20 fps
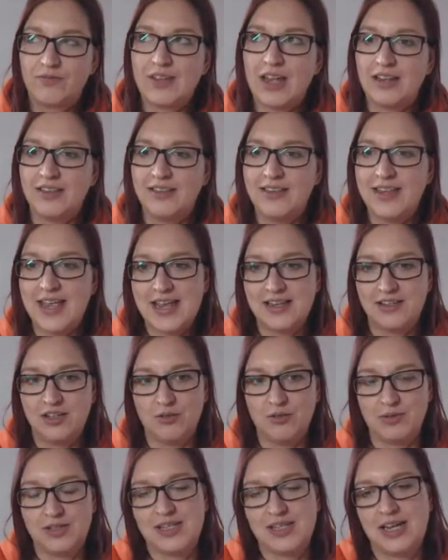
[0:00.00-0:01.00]
and then
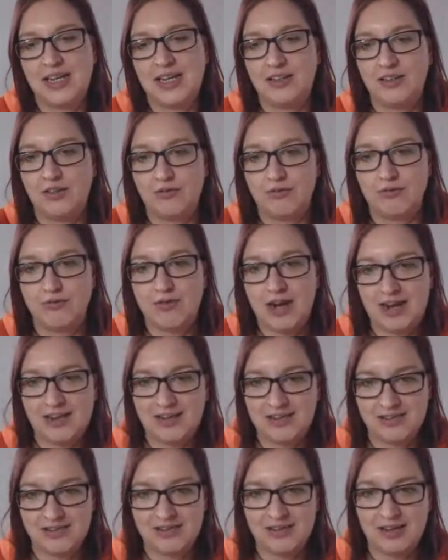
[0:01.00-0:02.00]
you would take the
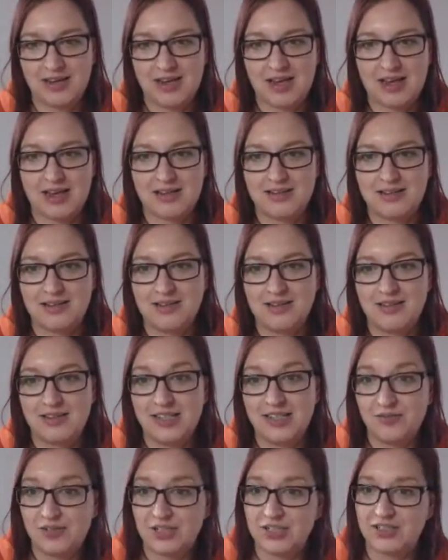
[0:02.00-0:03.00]
rest as
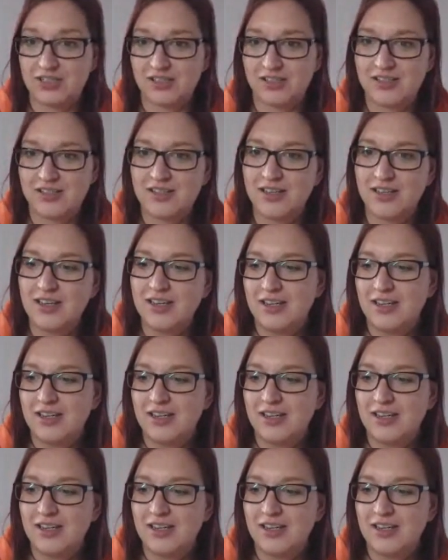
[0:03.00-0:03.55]
dividends.